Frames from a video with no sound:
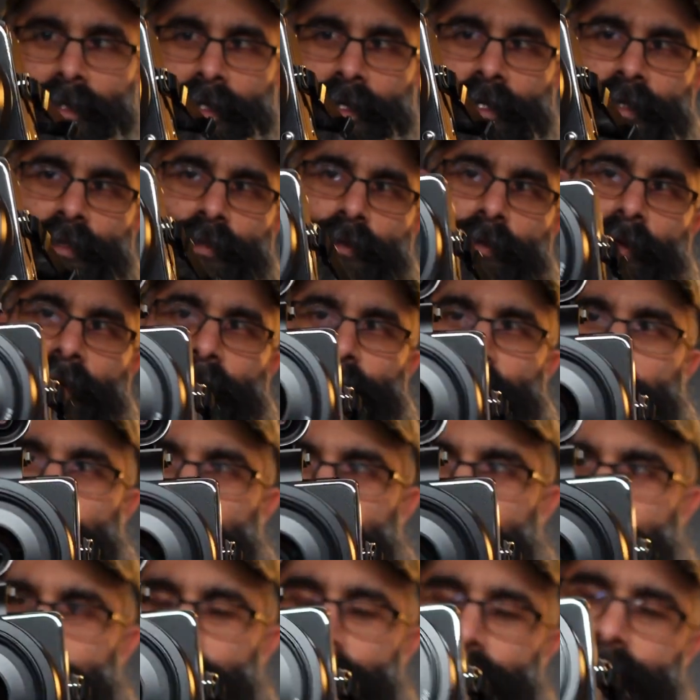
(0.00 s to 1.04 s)
So I've
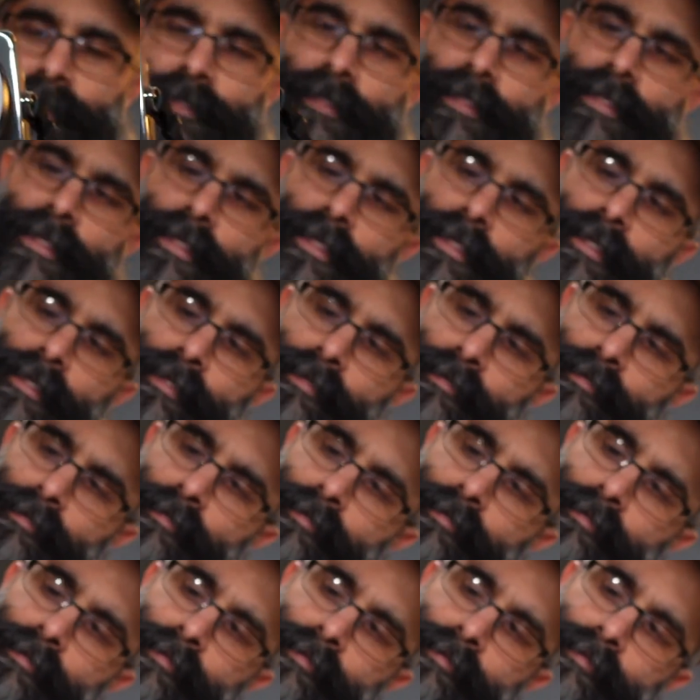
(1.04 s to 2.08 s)
got the
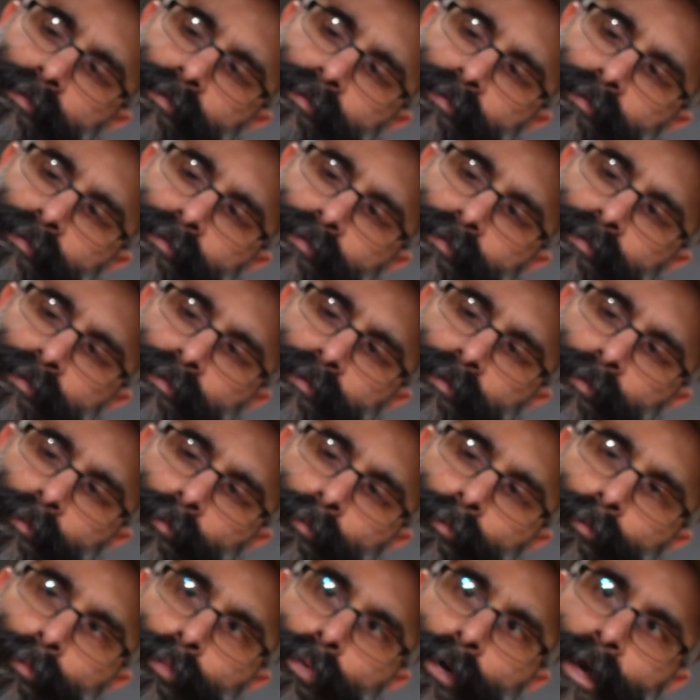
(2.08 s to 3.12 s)

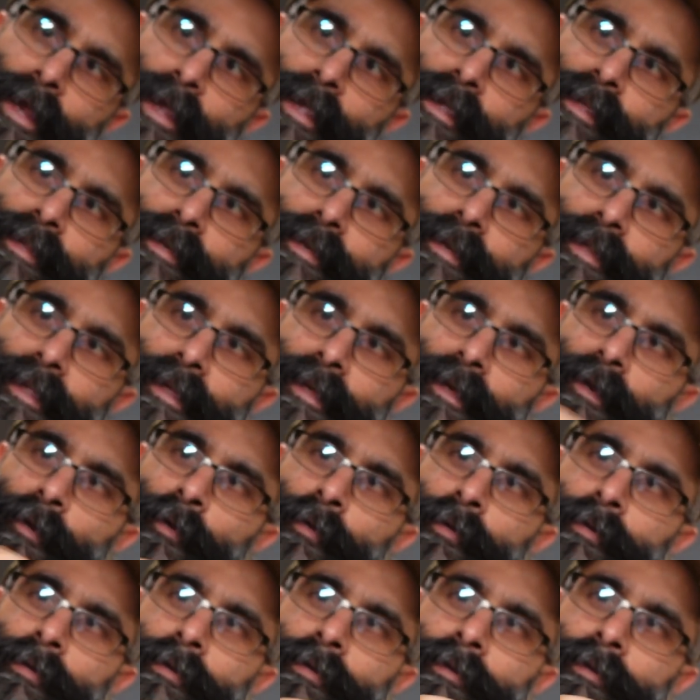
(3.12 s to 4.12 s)
bracket now